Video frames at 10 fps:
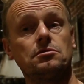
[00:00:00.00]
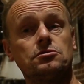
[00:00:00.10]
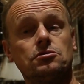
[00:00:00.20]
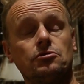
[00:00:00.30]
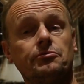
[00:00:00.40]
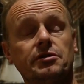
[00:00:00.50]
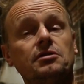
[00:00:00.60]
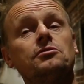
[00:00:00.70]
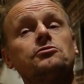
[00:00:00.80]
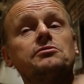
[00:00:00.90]
So we
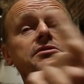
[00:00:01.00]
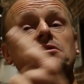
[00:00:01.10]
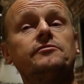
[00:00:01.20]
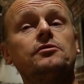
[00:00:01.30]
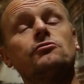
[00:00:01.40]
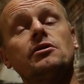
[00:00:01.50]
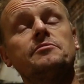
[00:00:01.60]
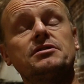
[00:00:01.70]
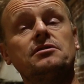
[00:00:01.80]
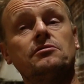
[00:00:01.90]
didn't receive the
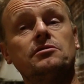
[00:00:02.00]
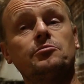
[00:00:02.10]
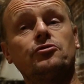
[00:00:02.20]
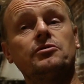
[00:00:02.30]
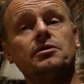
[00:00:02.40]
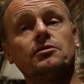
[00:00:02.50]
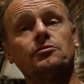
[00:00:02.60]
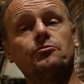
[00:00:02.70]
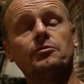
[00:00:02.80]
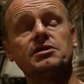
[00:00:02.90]
grapes here in the brewery.
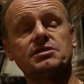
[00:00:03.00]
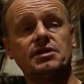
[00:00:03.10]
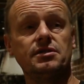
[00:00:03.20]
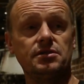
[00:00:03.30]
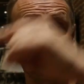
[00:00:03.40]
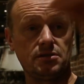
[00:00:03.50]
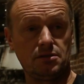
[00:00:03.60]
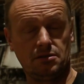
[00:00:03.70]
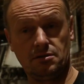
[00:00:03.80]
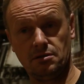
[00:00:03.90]
We sent
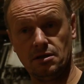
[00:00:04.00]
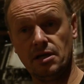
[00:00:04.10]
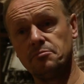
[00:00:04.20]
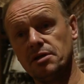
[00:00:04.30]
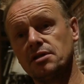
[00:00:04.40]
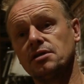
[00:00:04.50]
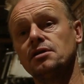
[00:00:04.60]
Lambic.